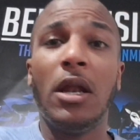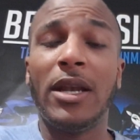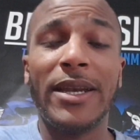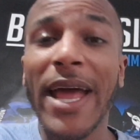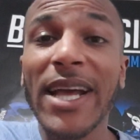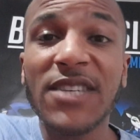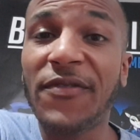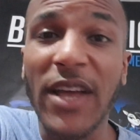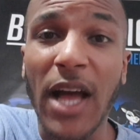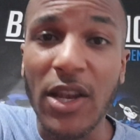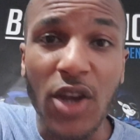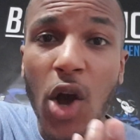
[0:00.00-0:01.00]
next thing
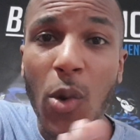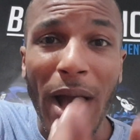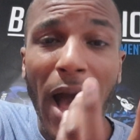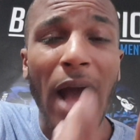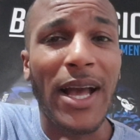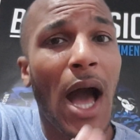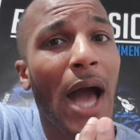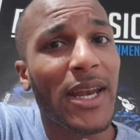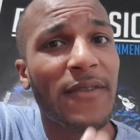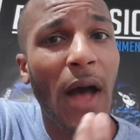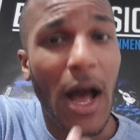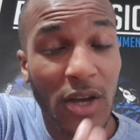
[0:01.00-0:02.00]
I know,
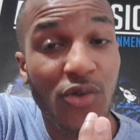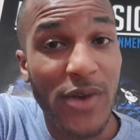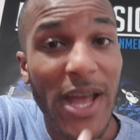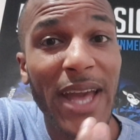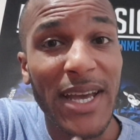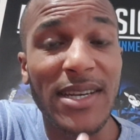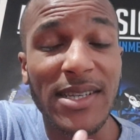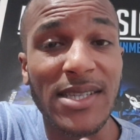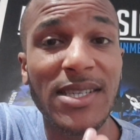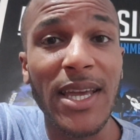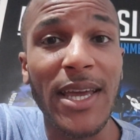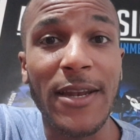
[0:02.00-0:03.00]
I created a
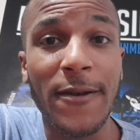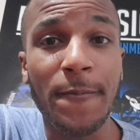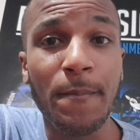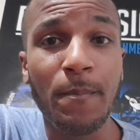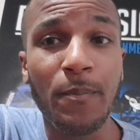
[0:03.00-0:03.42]
scene.